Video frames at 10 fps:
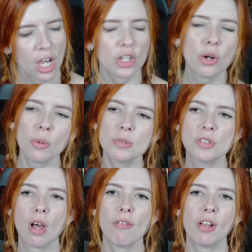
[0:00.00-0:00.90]
You know what would
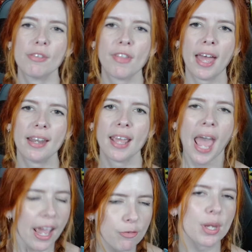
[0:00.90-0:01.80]
solve all of that?
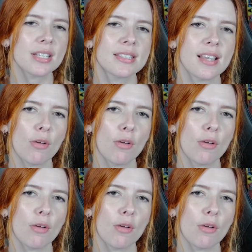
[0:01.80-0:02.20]
If we had a cell